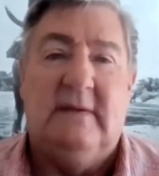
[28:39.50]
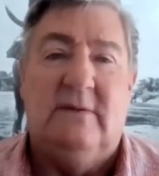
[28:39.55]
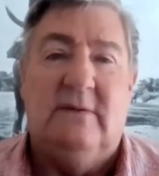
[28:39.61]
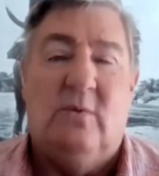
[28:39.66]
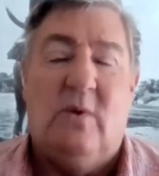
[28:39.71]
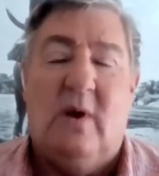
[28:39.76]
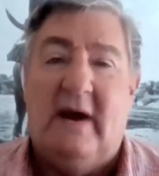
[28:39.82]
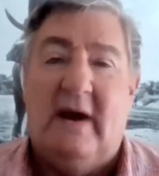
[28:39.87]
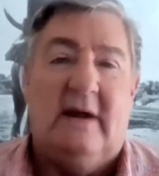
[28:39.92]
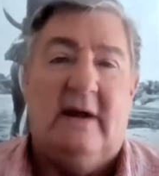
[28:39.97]

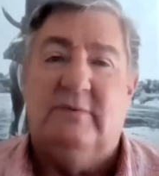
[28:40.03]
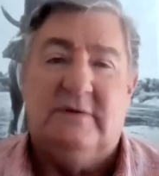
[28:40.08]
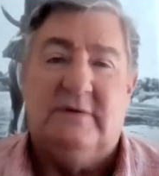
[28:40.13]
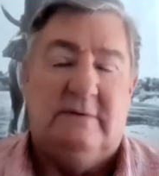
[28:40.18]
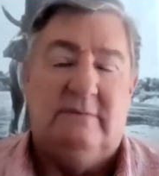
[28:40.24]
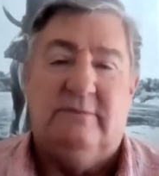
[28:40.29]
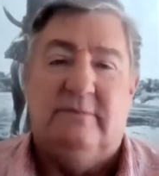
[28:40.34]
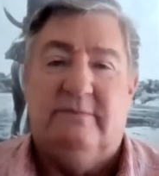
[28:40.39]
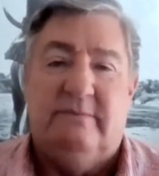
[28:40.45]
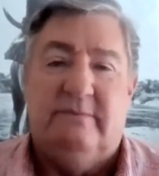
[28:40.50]
wire,
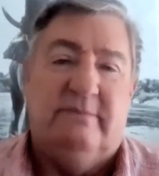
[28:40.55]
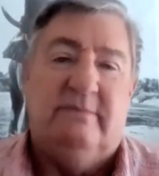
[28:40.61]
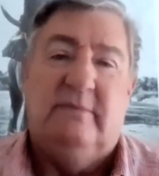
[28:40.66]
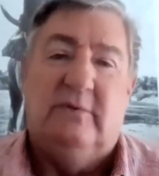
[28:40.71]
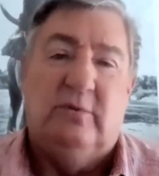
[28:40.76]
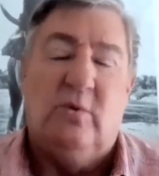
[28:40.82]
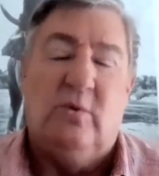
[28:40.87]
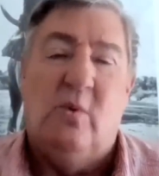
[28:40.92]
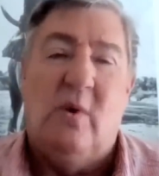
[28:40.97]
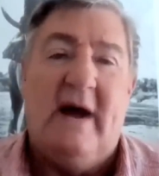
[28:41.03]

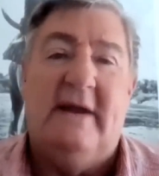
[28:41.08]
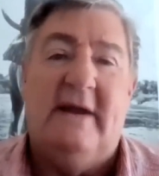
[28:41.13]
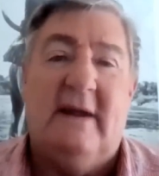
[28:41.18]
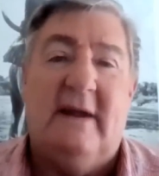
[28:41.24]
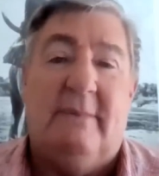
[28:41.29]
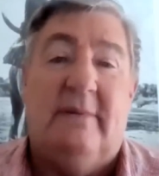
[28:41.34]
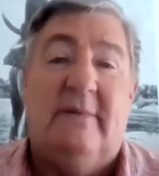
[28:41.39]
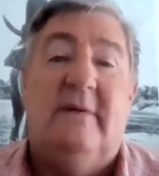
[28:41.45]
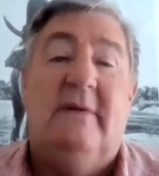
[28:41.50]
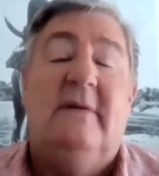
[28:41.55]
all wired
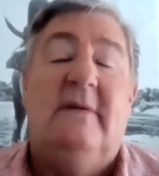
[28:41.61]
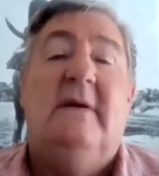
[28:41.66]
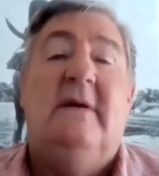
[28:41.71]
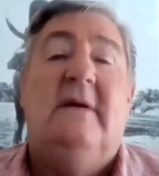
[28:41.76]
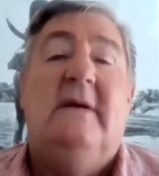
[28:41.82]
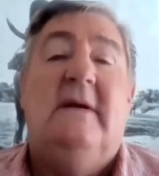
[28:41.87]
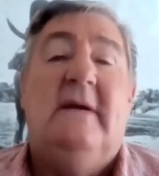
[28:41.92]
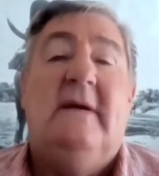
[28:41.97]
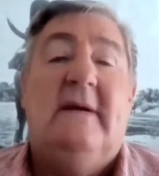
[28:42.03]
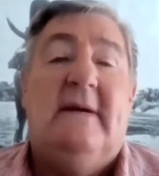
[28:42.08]
up.
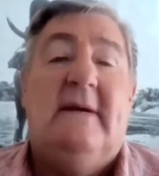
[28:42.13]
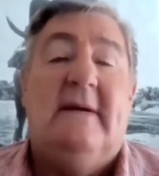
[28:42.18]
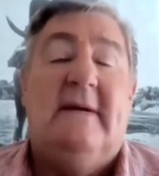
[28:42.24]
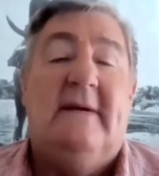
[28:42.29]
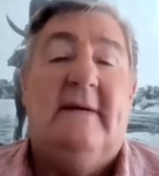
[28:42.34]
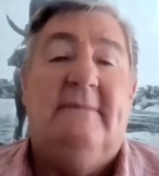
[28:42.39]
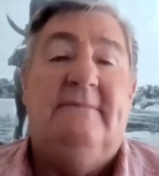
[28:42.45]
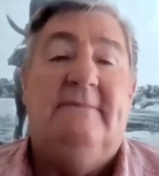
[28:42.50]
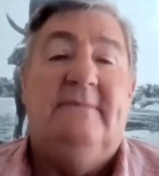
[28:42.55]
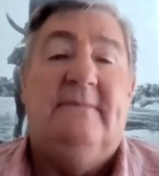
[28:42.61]

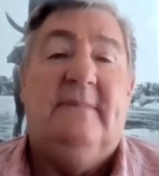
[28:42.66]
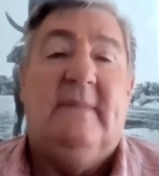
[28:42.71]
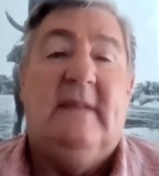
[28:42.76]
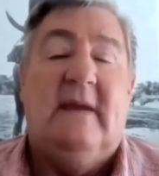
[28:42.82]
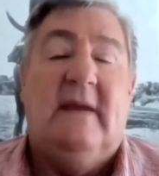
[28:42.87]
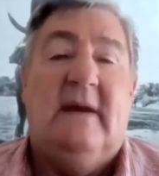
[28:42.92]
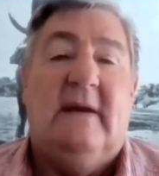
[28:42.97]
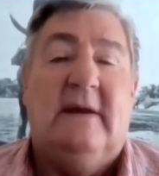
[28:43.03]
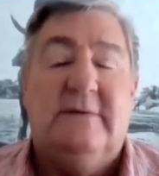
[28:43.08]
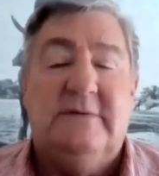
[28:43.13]
And
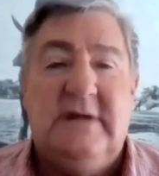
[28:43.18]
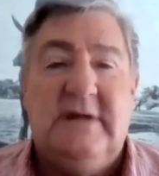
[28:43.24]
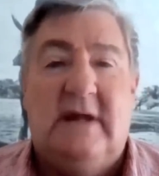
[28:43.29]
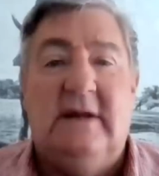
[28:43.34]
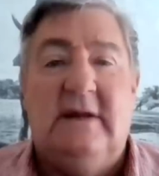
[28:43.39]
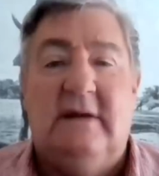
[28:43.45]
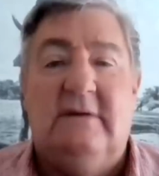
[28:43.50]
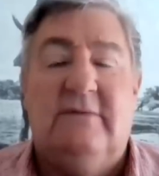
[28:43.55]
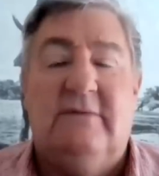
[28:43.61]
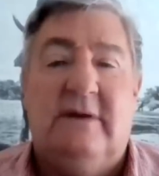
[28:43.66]
I was
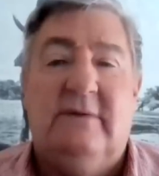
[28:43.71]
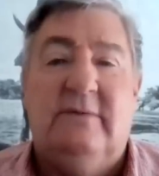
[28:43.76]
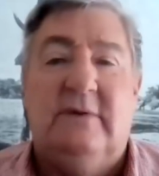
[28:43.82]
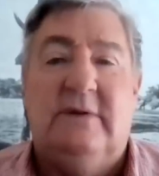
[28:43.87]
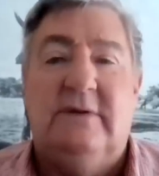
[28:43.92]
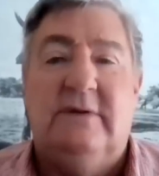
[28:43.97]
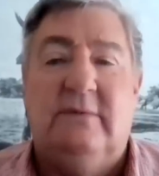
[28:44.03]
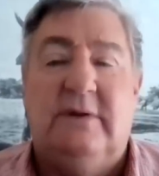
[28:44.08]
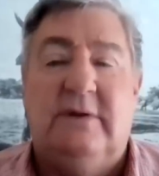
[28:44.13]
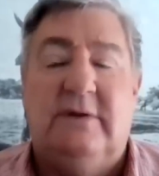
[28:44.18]
standing right
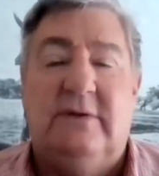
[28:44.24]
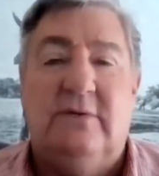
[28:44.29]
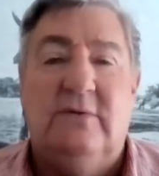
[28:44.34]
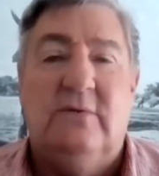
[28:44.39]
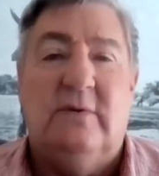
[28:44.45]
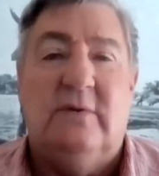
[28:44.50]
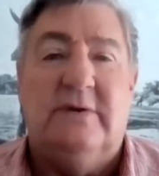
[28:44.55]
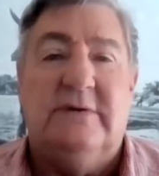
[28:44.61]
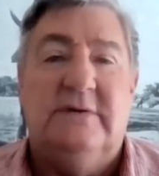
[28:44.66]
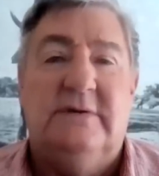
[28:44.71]
with the
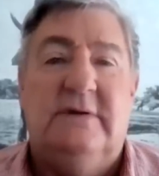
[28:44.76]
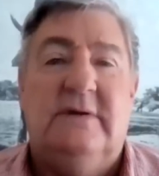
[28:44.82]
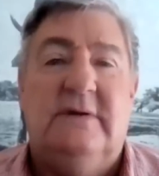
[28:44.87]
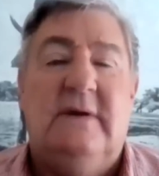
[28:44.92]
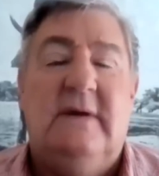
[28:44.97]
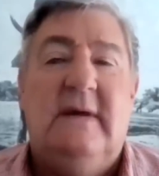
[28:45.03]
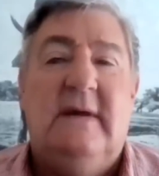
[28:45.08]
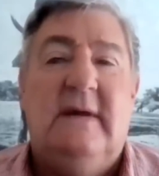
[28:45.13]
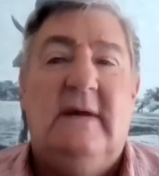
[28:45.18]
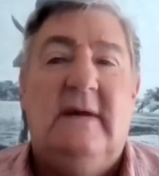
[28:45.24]
doors.
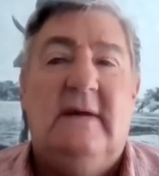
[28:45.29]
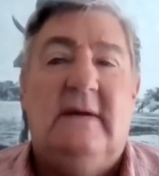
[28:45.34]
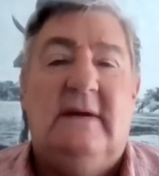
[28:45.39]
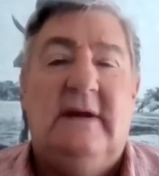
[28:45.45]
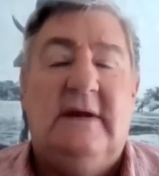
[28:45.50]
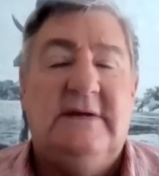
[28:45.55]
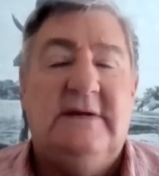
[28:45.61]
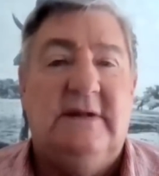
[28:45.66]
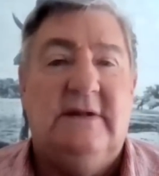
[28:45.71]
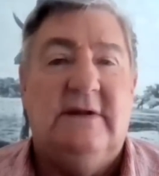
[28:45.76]

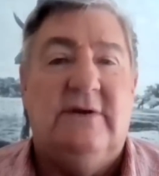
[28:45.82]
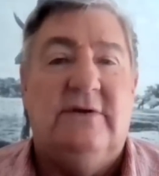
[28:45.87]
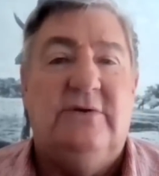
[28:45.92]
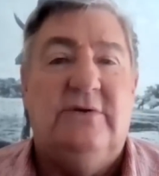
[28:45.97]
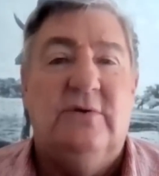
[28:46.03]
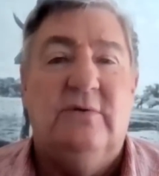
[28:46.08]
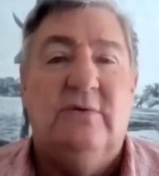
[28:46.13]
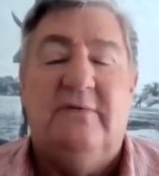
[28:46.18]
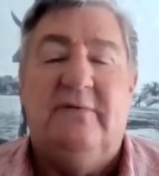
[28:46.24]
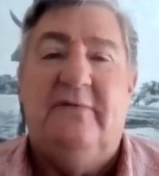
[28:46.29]
Next thing, the
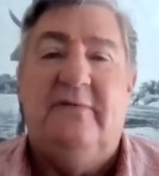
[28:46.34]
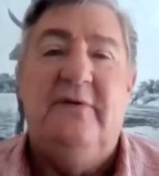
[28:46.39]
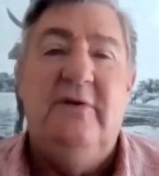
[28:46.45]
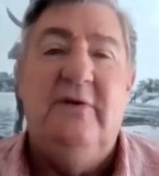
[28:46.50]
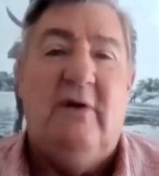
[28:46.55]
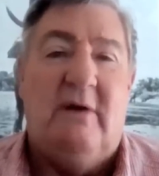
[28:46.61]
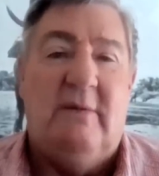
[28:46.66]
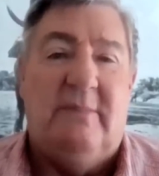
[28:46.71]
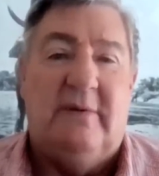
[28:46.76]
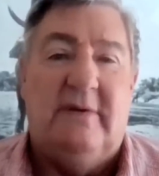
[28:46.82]
door
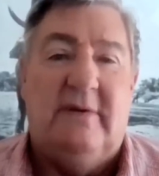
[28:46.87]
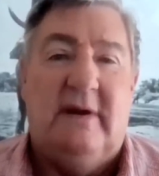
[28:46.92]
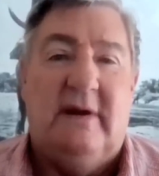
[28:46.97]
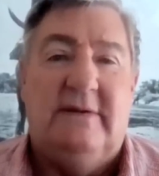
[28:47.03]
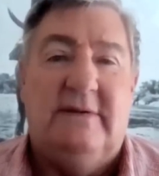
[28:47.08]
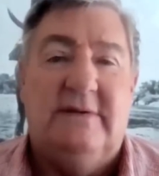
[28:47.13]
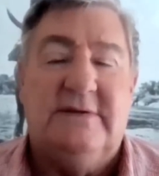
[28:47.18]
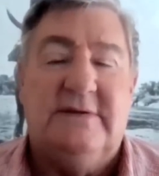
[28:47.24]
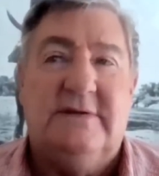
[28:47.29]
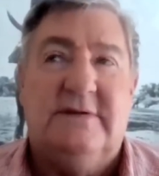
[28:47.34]
flew open
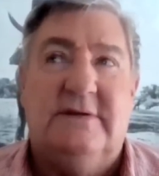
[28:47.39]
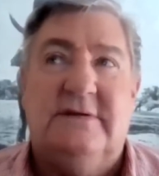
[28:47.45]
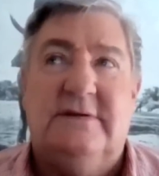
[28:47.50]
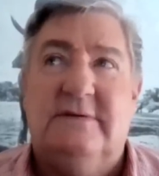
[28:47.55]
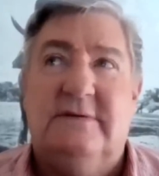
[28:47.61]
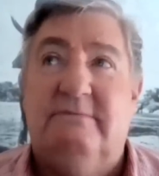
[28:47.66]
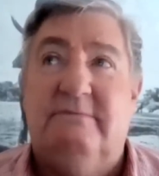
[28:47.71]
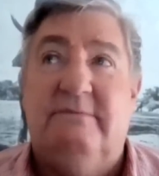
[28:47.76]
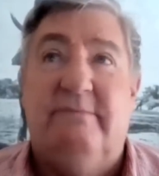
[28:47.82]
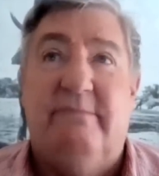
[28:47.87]
and
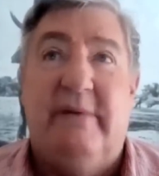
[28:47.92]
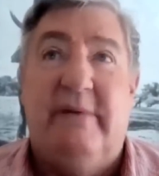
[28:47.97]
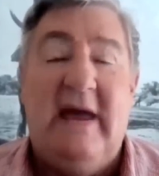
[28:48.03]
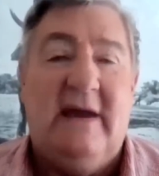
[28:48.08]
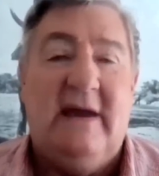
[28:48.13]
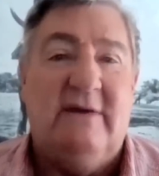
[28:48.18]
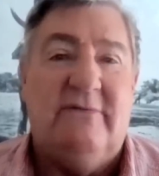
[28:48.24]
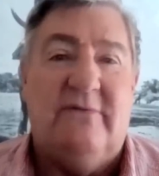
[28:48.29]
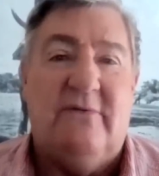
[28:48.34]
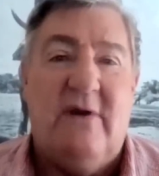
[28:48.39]
this
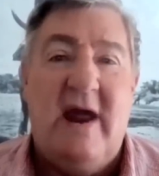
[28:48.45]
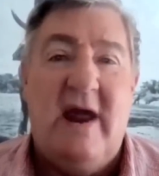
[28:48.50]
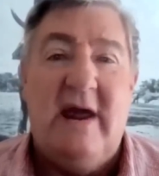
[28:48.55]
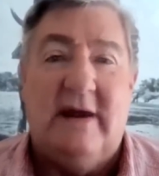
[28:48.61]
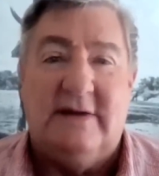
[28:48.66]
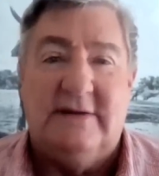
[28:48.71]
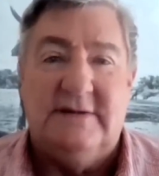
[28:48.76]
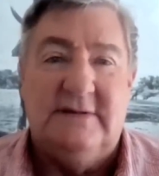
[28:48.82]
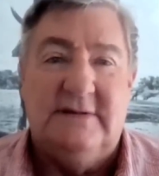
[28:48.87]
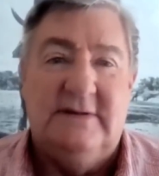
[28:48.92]
bag of
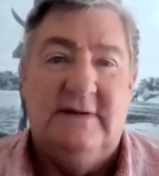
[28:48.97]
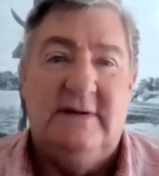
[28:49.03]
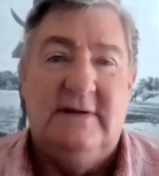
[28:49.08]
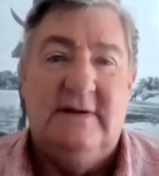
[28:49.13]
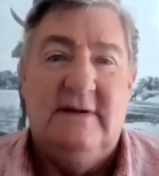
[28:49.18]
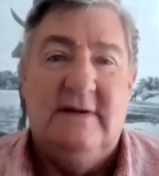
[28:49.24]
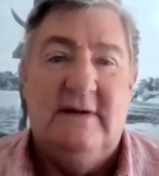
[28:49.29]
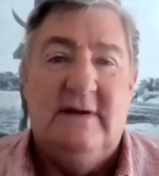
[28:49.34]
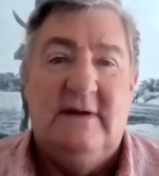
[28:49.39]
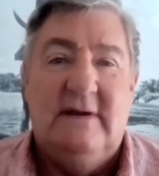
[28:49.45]
rags
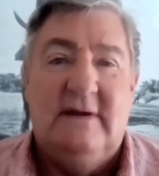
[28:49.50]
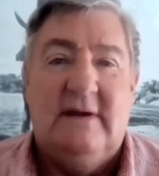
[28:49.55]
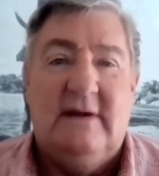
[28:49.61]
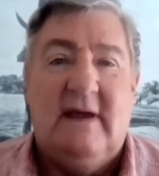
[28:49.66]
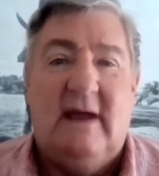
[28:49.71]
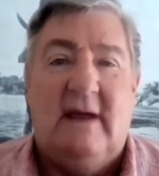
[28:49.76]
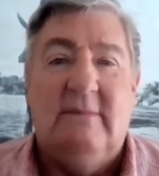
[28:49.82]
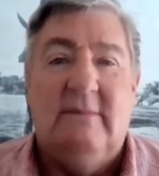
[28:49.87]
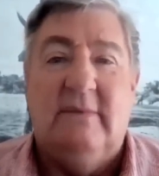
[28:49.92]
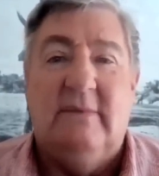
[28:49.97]

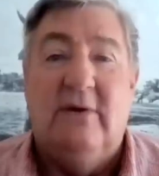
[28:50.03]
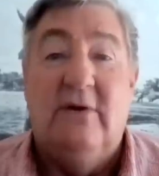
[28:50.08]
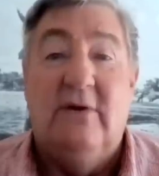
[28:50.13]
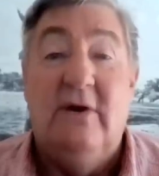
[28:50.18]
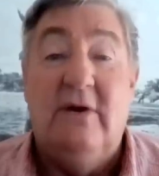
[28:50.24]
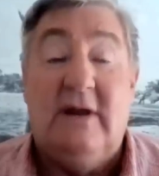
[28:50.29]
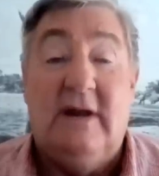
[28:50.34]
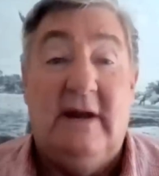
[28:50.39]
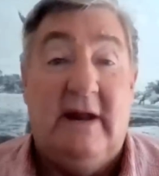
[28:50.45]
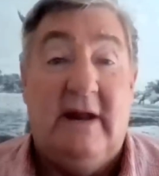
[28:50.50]
came
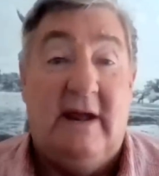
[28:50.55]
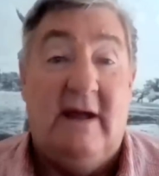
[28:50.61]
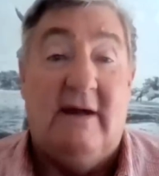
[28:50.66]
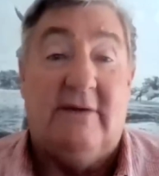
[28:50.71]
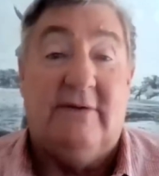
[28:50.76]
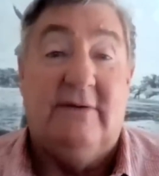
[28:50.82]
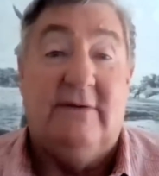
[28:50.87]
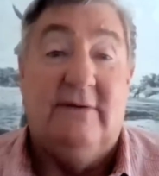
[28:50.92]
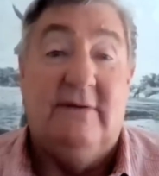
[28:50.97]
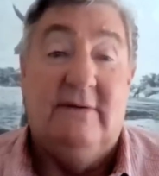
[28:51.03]
hurtling
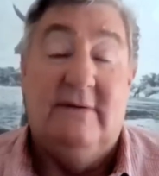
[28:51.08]
out,